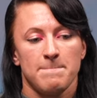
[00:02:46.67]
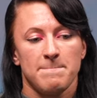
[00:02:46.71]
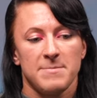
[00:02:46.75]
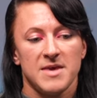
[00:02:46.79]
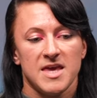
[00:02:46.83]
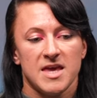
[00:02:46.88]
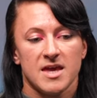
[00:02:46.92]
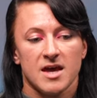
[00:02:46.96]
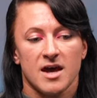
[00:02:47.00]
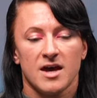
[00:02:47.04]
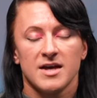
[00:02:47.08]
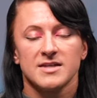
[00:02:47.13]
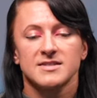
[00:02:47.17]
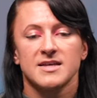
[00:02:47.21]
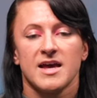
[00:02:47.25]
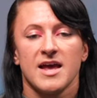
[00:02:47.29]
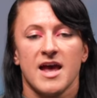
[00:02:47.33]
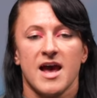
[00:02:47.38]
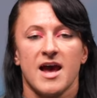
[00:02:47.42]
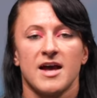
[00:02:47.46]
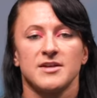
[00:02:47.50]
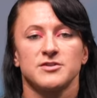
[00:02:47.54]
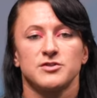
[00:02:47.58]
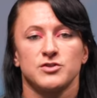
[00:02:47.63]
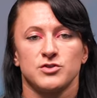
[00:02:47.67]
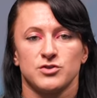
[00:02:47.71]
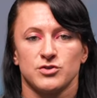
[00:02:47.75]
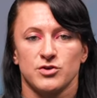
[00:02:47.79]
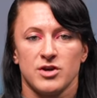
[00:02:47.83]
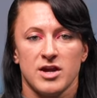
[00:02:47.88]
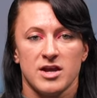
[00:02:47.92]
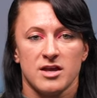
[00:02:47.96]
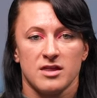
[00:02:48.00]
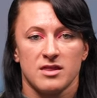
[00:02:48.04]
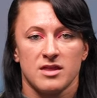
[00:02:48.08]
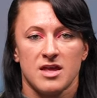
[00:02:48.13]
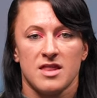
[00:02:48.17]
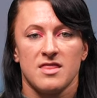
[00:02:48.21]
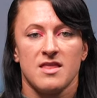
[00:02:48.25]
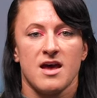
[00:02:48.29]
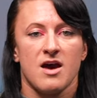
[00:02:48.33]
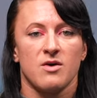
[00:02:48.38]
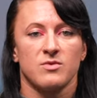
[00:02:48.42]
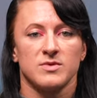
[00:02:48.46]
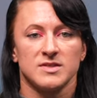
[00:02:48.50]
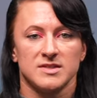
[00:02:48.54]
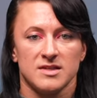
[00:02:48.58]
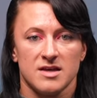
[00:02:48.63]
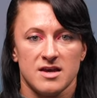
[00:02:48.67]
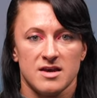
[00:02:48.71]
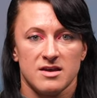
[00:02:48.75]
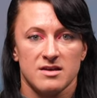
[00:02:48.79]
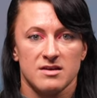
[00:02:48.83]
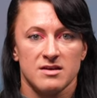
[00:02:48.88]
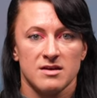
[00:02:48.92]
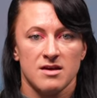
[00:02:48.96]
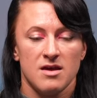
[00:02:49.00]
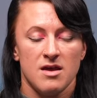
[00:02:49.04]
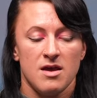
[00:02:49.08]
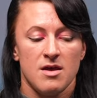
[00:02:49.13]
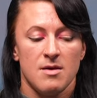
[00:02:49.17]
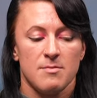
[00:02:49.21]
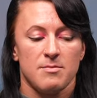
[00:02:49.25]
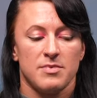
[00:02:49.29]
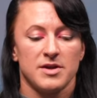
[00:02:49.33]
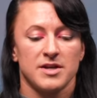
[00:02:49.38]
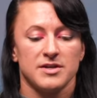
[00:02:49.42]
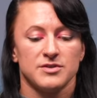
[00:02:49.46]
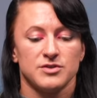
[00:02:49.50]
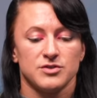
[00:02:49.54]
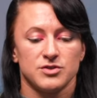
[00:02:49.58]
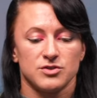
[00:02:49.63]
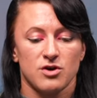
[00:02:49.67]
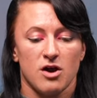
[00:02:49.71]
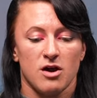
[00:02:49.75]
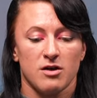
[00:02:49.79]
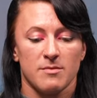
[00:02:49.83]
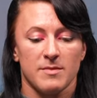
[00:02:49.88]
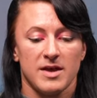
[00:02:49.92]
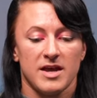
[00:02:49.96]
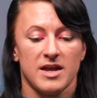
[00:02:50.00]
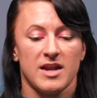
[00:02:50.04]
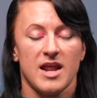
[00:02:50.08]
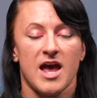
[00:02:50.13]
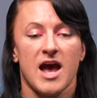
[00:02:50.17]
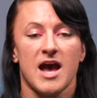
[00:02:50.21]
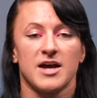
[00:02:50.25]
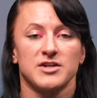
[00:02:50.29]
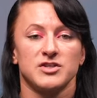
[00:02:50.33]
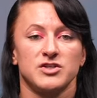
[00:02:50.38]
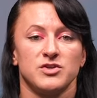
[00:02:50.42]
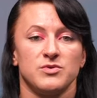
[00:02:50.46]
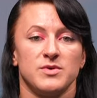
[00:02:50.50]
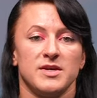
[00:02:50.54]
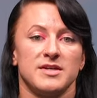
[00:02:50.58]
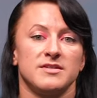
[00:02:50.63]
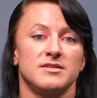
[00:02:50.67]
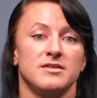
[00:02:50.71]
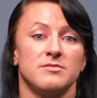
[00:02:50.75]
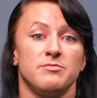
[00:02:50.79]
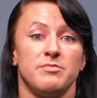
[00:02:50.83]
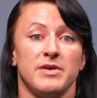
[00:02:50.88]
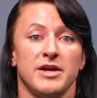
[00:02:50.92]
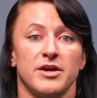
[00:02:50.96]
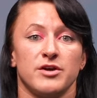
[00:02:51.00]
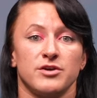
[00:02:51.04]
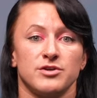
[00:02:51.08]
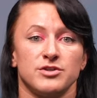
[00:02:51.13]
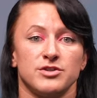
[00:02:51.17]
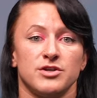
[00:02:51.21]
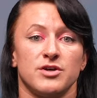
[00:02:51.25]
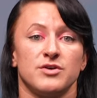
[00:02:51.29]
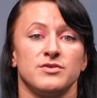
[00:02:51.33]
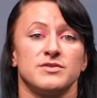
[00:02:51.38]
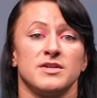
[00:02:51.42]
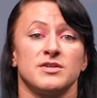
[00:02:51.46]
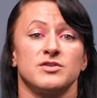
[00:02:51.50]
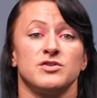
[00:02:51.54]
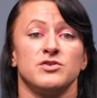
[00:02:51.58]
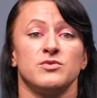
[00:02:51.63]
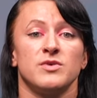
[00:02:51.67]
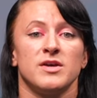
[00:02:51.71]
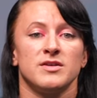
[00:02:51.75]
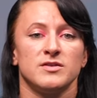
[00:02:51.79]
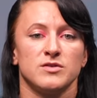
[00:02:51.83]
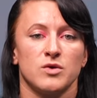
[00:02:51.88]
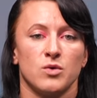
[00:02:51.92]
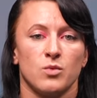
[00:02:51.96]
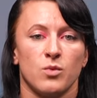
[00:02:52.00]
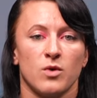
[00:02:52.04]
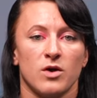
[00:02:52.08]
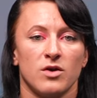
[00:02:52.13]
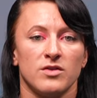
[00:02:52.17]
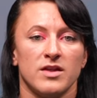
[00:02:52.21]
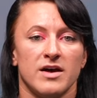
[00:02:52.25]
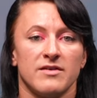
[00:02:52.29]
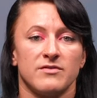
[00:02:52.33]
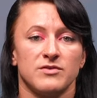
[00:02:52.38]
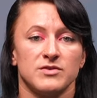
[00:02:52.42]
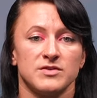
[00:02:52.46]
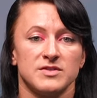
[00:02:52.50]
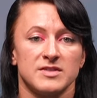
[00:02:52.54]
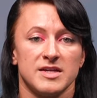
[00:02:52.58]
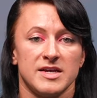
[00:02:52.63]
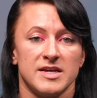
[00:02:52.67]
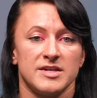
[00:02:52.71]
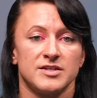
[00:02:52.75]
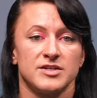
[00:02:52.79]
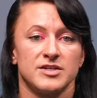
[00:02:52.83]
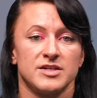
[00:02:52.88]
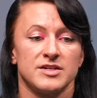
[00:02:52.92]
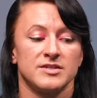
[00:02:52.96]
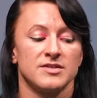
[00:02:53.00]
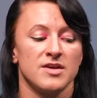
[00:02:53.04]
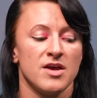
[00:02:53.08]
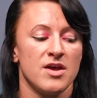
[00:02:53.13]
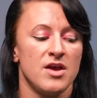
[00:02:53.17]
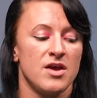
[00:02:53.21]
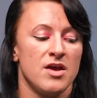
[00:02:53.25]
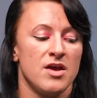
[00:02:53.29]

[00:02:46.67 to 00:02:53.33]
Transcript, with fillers: because I had strength, and that was it. But in Strongman, as you get to bigger shows, as you get to world level stages,